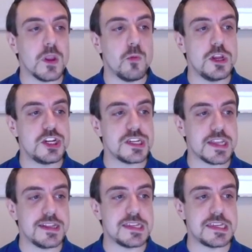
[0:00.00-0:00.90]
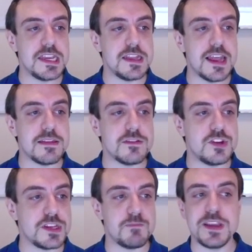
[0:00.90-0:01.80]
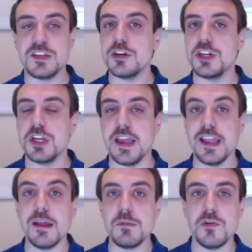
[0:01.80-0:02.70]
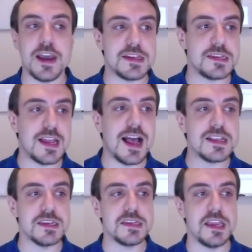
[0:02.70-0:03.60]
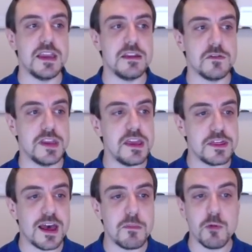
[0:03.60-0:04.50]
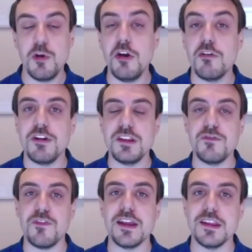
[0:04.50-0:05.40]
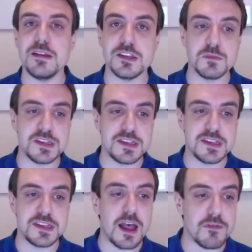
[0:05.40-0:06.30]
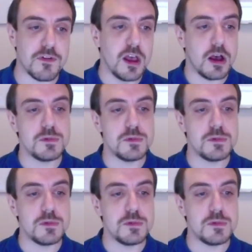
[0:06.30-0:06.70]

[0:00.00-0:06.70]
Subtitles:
We just can see that just by searching AWS access key into GitHub, we're already finding some stuff.